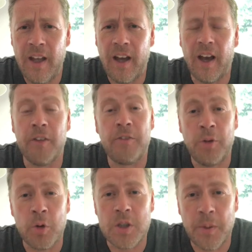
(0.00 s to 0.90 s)

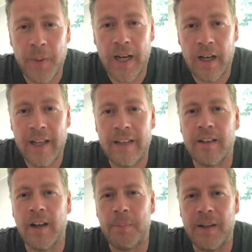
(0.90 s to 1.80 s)
Unfortunately, we cleared
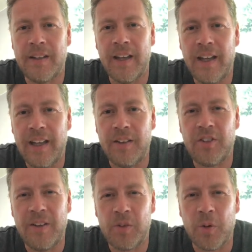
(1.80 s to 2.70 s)
it up. He seems